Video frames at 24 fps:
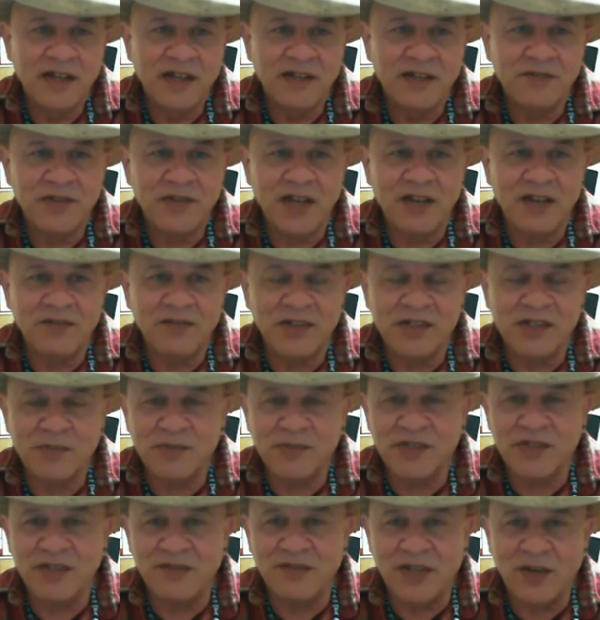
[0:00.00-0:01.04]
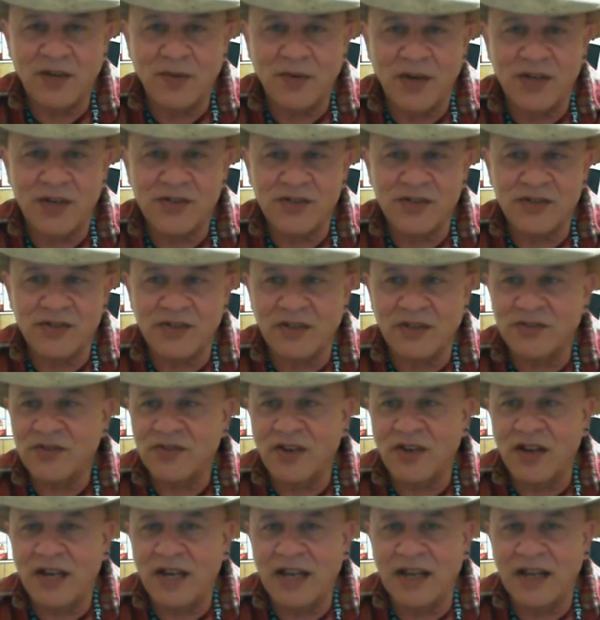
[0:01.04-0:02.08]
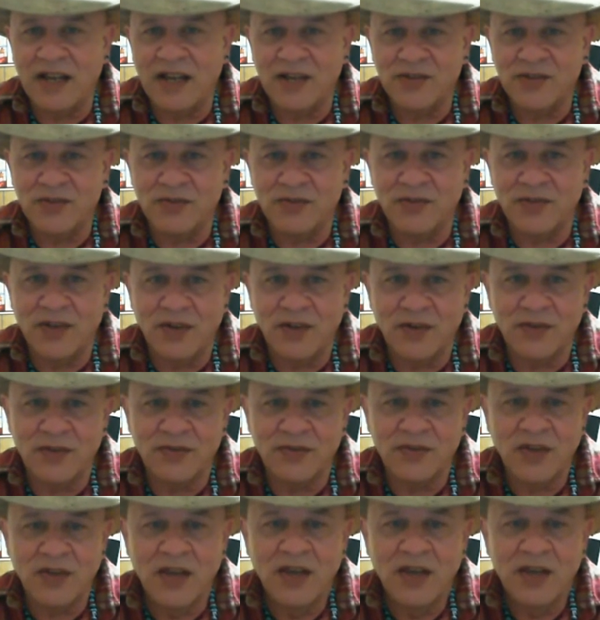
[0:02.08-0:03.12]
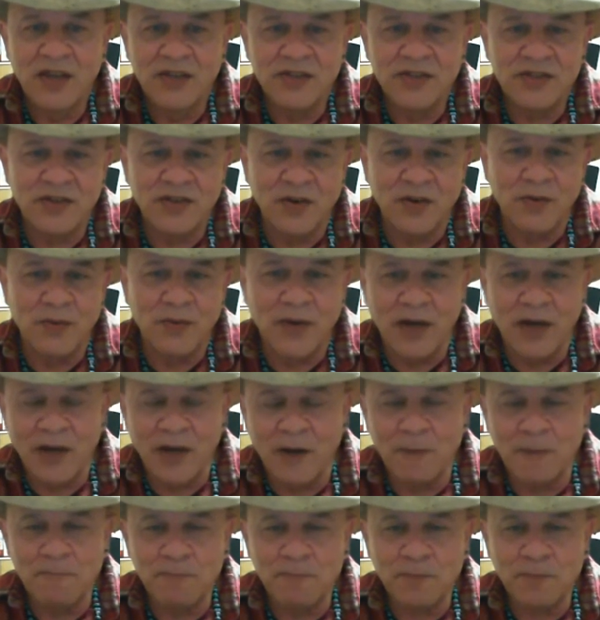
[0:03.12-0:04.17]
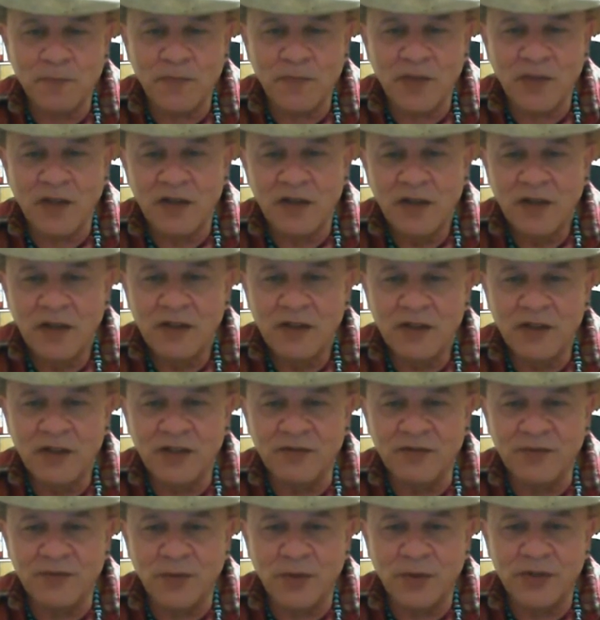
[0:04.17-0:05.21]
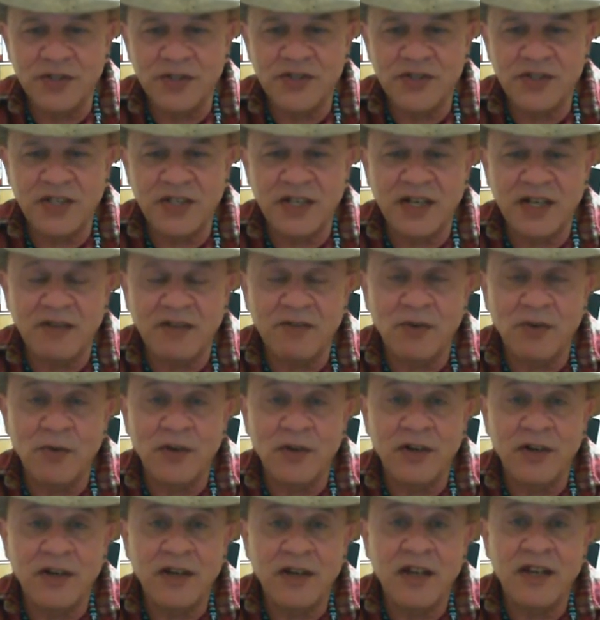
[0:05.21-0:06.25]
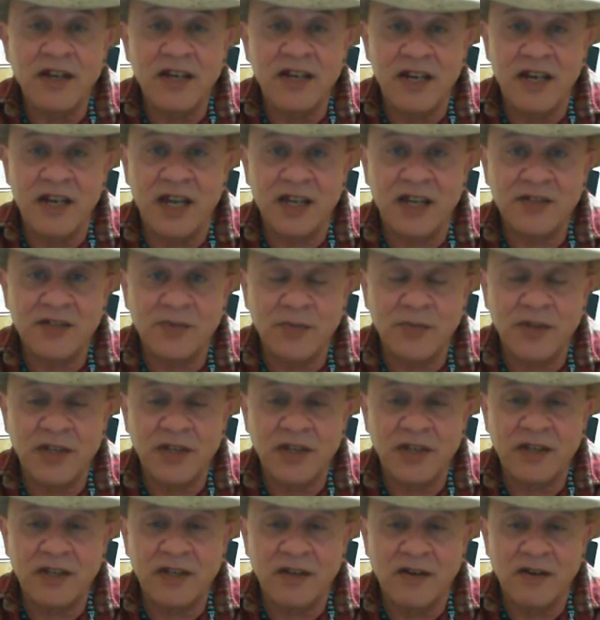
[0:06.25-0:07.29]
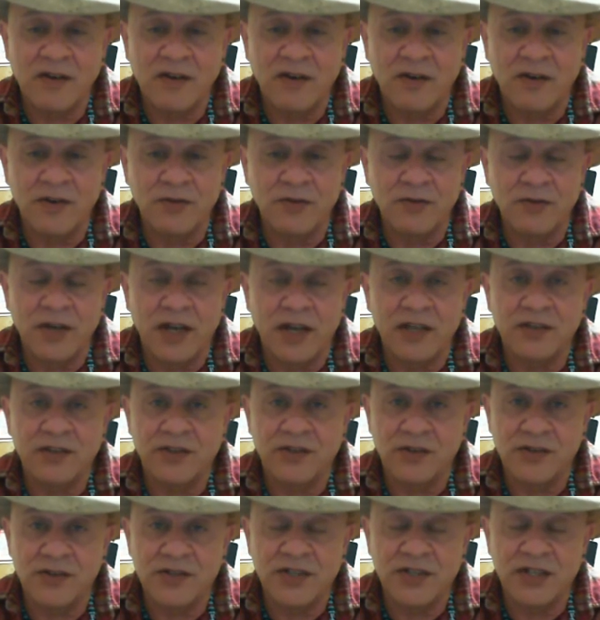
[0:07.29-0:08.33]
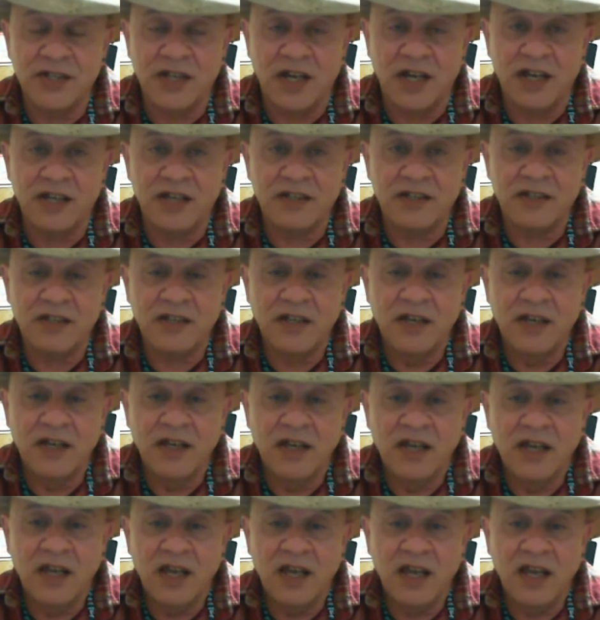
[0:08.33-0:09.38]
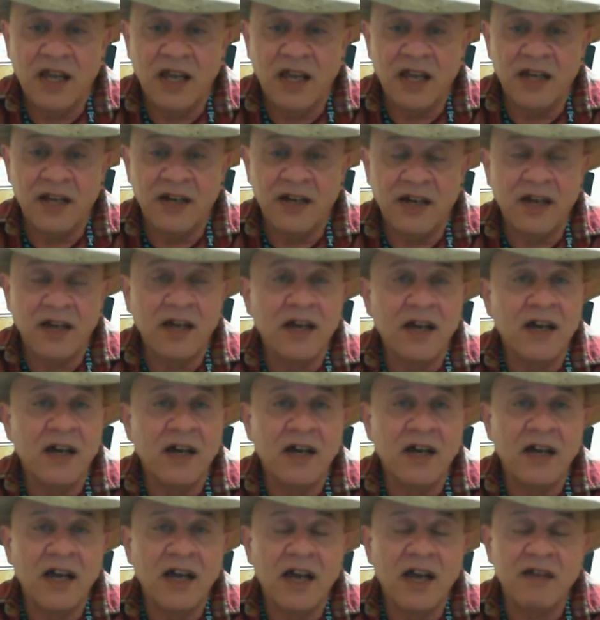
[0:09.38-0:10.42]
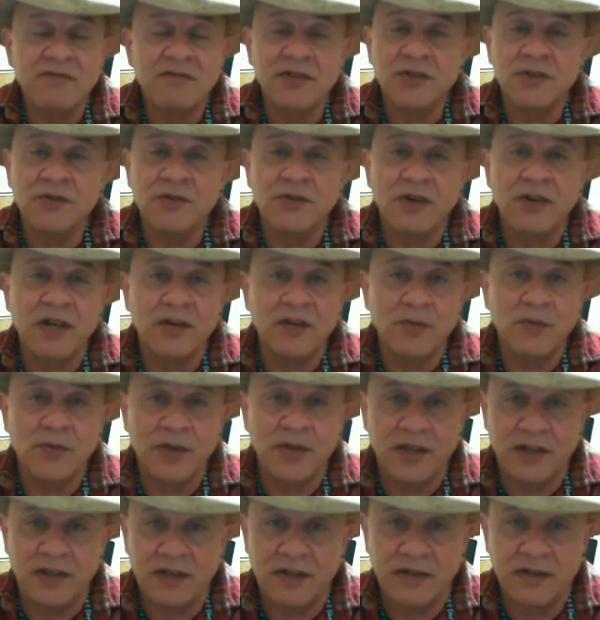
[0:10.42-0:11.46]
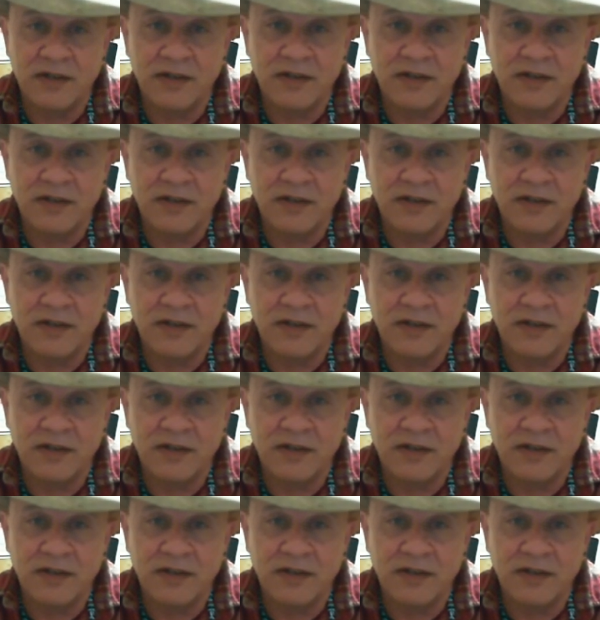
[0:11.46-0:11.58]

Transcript: If you have any specific questions, I'll try to answer those. So, um, looking forward to seeing everyone next week on our new night, Thursday night. And uh, have a great week.